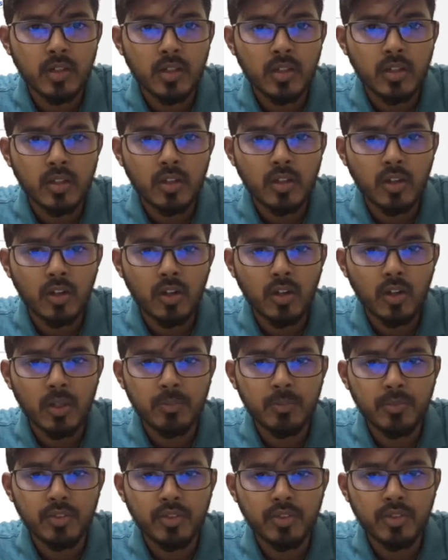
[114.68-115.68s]

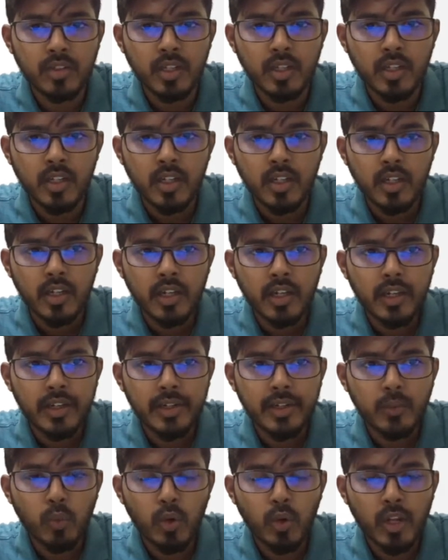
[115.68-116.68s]
columns,
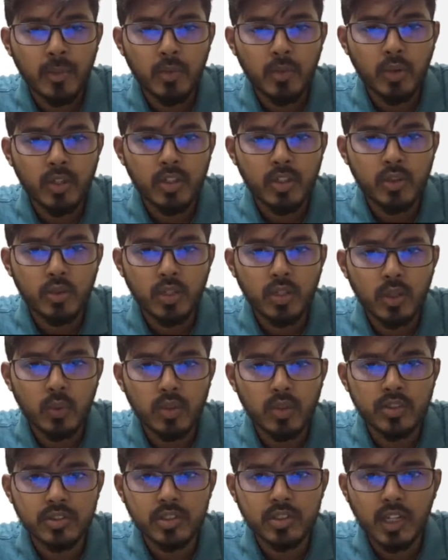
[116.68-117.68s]
and what I'm going to do now
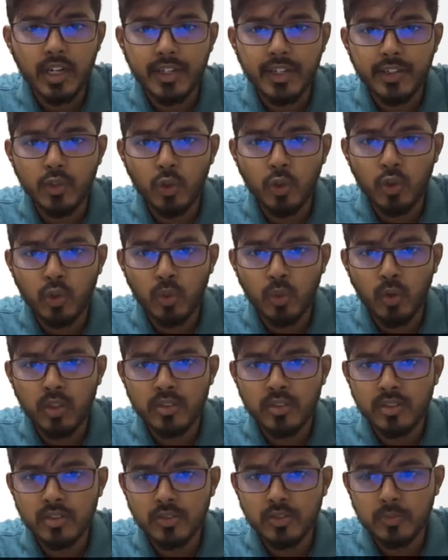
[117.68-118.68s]
is I don't
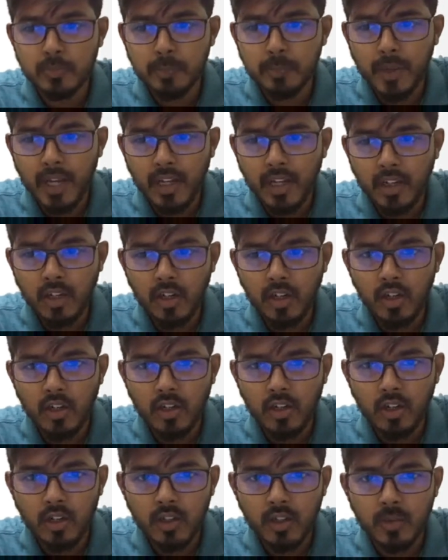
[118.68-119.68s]
want this
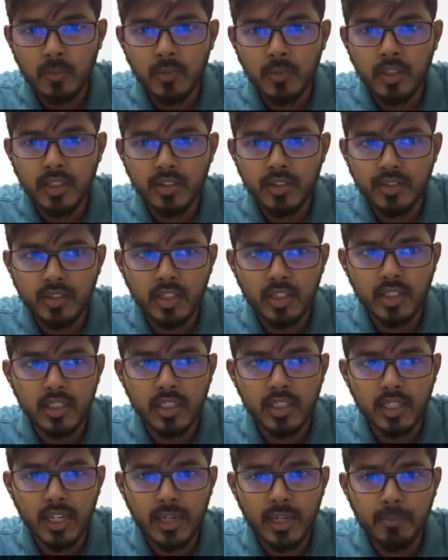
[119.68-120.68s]
backlog column inside the
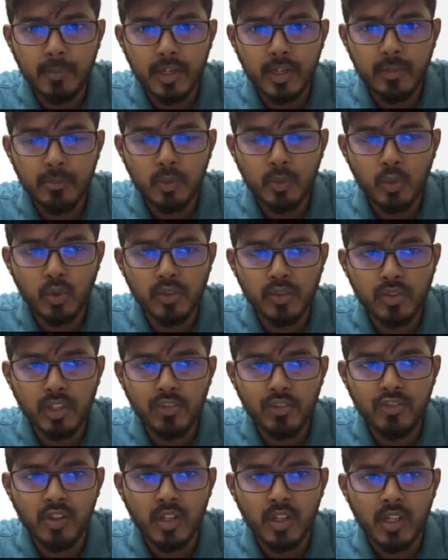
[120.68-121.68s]
Kanban board
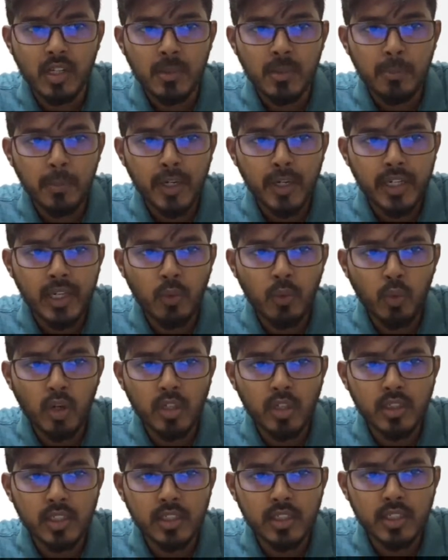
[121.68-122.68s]
itself, but I
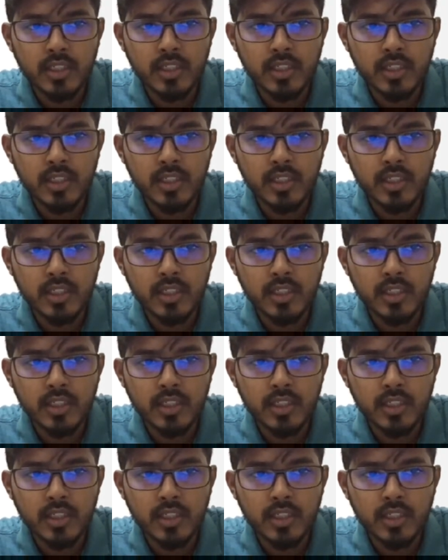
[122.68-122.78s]
wanted it